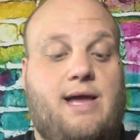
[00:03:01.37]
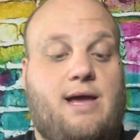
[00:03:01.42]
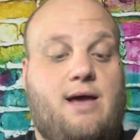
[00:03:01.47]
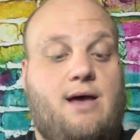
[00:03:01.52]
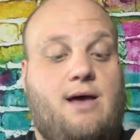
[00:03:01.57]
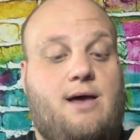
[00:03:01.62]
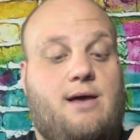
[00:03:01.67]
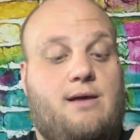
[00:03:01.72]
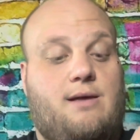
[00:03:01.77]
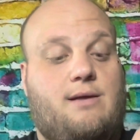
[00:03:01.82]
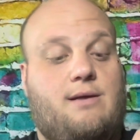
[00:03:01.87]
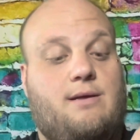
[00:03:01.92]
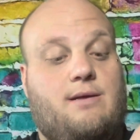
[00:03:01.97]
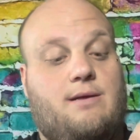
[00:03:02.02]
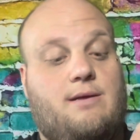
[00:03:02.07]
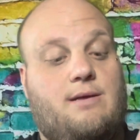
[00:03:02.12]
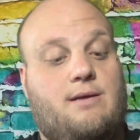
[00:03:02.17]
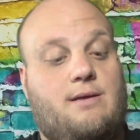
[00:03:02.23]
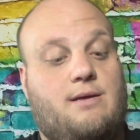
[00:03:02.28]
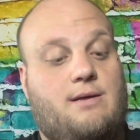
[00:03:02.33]
I
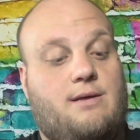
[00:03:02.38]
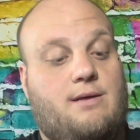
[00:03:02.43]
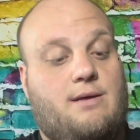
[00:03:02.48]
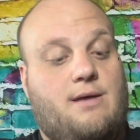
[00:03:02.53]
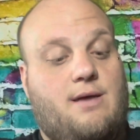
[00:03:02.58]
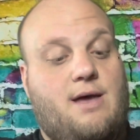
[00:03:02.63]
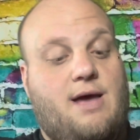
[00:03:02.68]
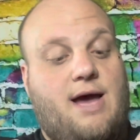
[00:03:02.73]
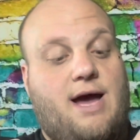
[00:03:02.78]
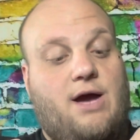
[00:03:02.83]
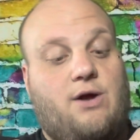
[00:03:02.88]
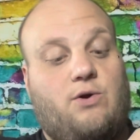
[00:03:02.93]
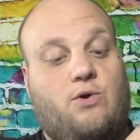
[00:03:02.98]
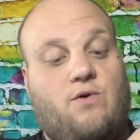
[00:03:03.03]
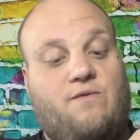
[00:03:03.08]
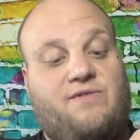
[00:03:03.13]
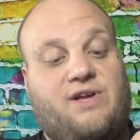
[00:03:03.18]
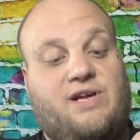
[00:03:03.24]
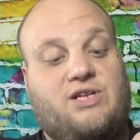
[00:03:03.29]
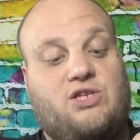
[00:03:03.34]
don't know
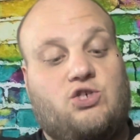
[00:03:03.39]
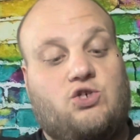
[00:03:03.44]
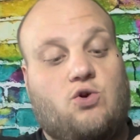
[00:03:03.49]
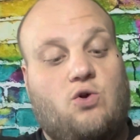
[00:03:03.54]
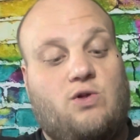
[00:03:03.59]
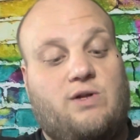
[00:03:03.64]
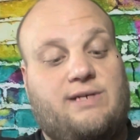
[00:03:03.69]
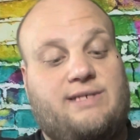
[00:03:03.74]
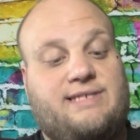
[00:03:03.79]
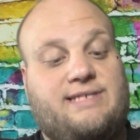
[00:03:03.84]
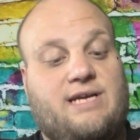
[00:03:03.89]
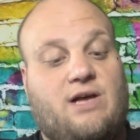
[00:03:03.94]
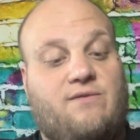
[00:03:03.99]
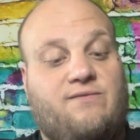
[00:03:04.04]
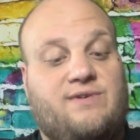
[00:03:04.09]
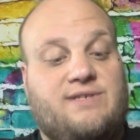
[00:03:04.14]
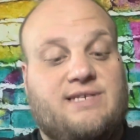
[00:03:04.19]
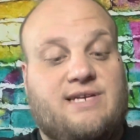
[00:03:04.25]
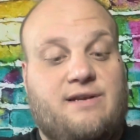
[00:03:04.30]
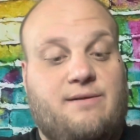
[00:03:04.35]
if the controller
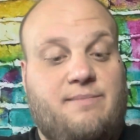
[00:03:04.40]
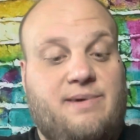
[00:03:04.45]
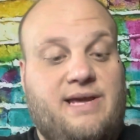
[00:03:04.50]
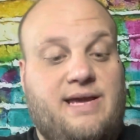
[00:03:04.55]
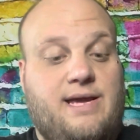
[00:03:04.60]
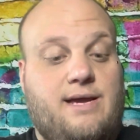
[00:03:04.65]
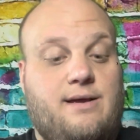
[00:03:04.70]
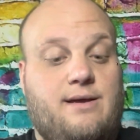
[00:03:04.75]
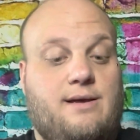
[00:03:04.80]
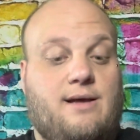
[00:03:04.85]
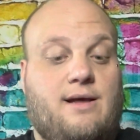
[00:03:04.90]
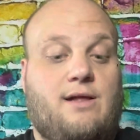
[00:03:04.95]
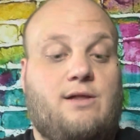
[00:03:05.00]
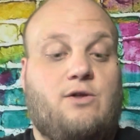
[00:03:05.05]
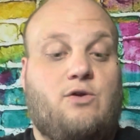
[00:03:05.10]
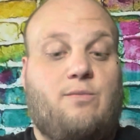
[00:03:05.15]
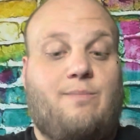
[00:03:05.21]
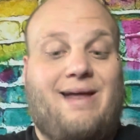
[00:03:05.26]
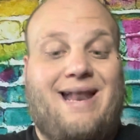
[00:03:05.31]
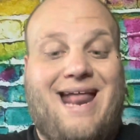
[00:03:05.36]
itself is going to be a
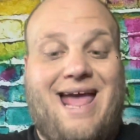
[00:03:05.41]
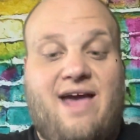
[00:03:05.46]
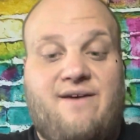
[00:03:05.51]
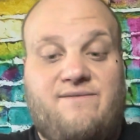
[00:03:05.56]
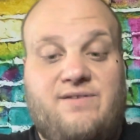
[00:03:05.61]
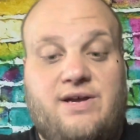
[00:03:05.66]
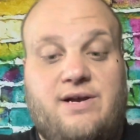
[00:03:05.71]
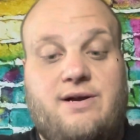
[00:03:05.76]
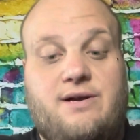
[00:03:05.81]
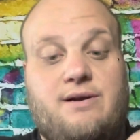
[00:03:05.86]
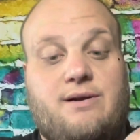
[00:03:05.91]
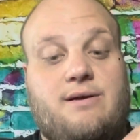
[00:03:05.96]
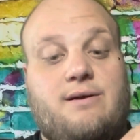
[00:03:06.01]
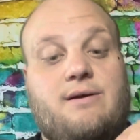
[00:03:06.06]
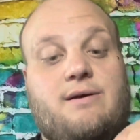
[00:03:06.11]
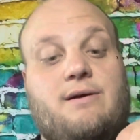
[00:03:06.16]
little bit heavier.